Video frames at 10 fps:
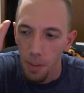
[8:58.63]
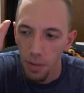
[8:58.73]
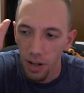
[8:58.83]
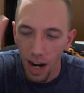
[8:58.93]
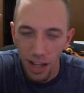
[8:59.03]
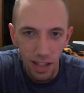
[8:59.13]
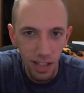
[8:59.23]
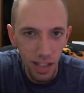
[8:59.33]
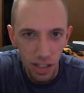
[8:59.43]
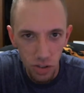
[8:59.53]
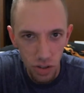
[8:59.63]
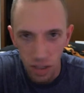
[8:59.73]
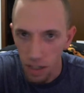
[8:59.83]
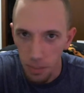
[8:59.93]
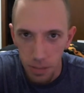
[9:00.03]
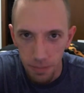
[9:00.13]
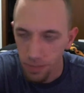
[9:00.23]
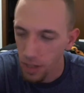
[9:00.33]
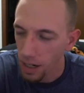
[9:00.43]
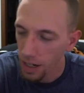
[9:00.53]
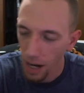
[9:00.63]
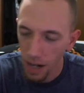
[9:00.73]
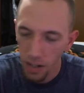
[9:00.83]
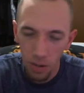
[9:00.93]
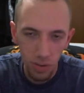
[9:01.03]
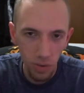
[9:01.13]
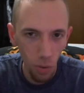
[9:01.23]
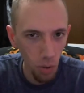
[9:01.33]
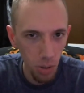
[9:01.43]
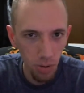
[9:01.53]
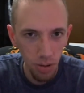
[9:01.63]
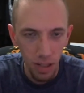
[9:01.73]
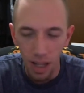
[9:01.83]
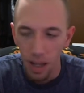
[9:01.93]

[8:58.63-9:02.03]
but I like English dubbed, alright? I know it's horrible,